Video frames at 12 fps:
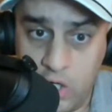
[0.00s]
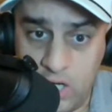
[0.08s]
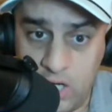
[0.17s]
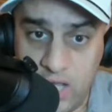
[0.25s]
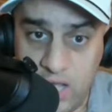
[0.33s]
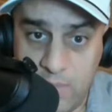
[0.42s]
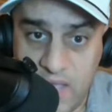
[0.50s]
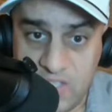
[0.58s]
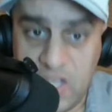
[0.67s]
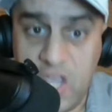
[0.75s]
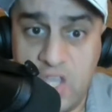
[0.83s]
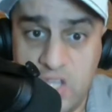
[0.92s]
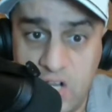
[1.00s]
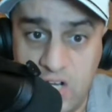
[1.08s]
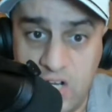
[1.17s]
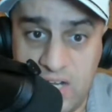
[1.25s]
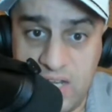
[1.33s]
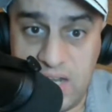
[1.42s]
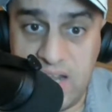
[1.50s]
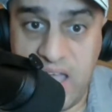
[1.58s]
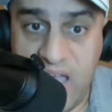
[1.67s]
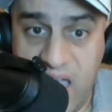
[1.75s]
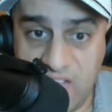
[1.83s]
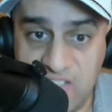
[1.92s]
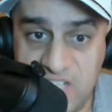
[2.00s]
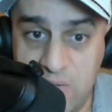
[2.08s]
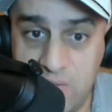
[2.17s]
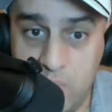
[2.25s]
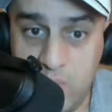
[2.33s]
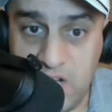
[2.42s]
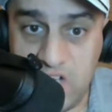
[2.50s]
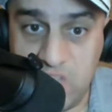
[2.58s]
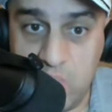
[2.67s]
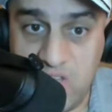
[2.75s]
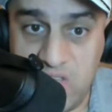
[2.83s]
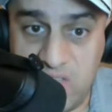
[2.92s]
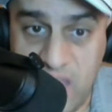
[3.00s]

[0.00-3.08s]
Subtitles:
Good luck, Mets. You're going to need it. I'll see you in 3 years when